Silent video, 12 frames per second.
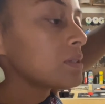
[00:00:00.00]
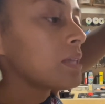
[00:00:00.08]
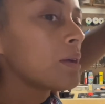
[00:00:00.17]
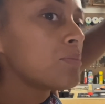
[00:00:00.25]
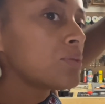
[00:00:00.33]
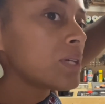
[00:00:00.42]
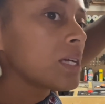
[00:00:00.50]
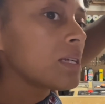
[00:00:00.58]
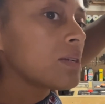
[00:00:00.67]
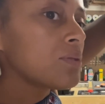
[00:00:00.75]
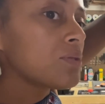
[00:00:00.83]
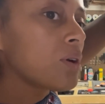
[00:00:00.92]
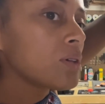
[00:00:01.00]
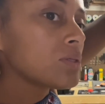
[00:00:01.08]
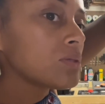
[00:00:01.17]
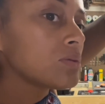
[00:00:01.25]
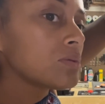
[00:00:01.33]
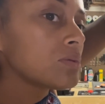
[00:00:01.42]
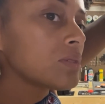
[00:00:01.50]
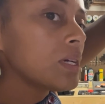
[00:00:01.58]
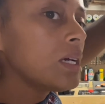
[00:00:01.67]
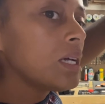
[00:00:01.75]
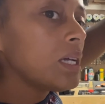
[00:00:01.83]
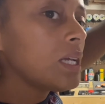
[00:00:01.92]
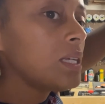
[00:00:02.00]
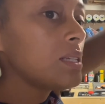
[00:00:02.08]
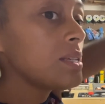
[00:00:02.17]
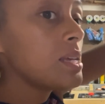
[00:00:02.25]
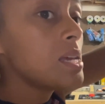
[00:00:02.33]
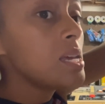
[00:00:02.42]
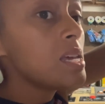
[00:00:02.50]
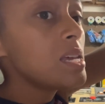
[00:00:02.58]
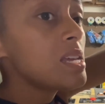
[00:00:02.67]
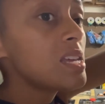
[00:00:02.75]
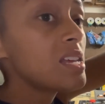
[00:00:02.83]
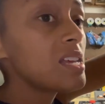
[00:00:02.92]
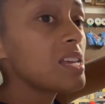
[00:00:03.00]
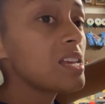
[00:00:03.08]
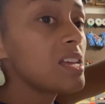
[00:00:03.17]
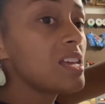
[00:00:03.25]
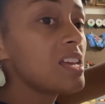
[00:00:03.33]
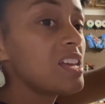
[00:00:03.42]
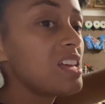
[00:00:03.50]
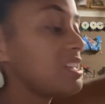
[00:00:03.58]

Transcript: That brand falls. And, and I just and I throw it around.